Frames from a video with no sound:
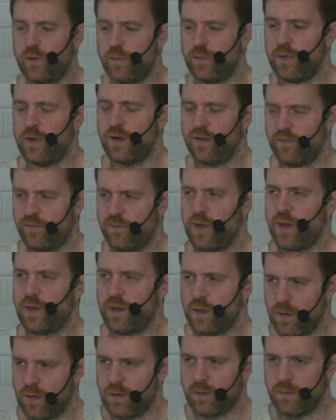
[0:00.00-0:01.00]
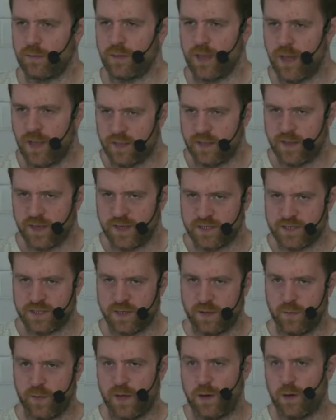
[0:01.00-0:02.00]
but if we could get things so
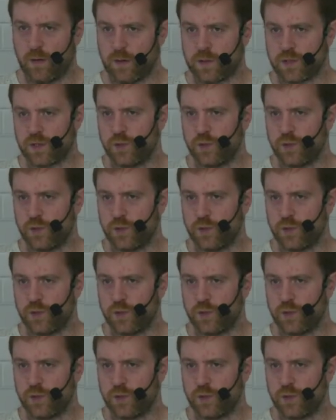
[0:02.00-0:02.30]
that we logged